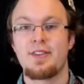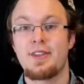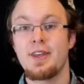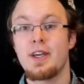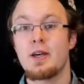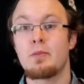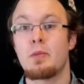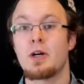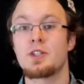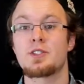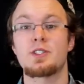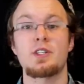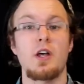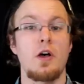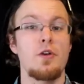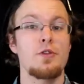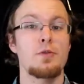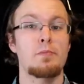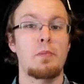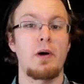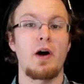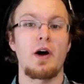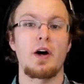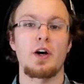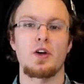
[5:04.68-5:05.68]
Think about
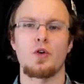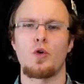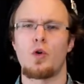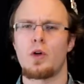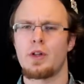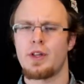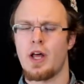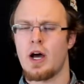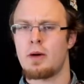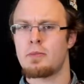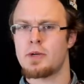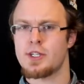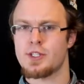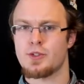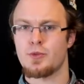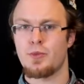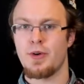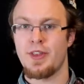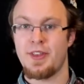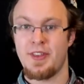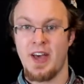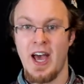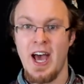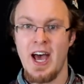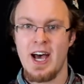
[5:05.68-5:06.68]
South Park or Llamas
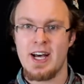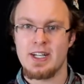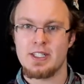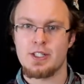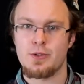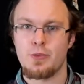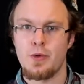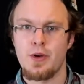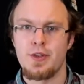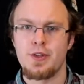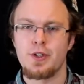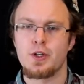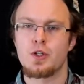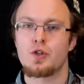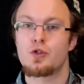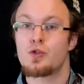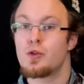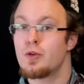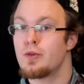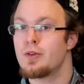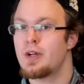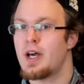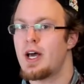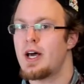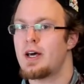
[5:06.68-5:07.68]
with Hats, where the
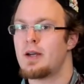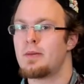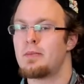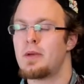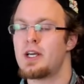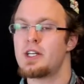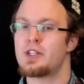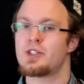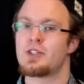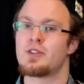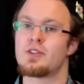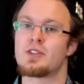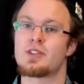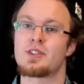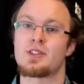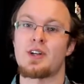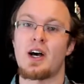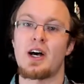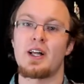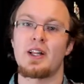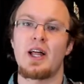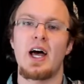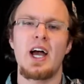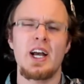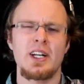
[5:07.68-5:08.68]
crude animation
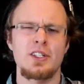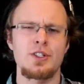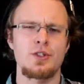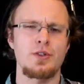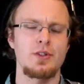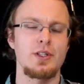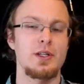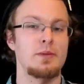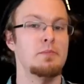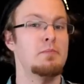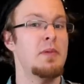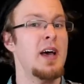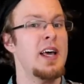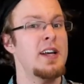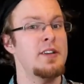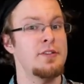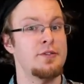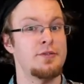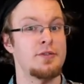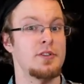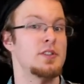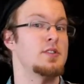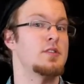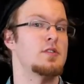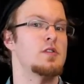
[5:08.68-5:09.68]
style actually
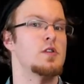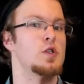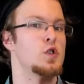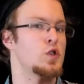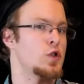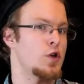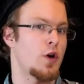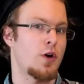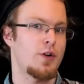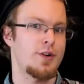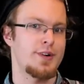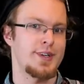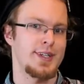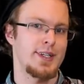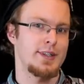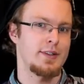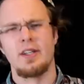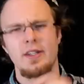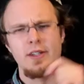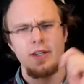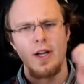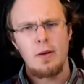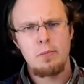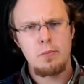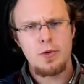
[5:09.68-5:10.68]
benefits the story.
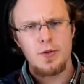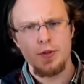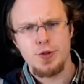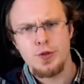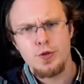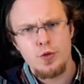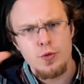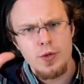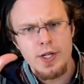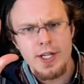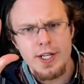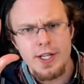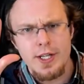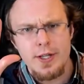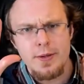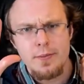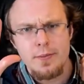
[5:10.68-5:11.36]
Number 3.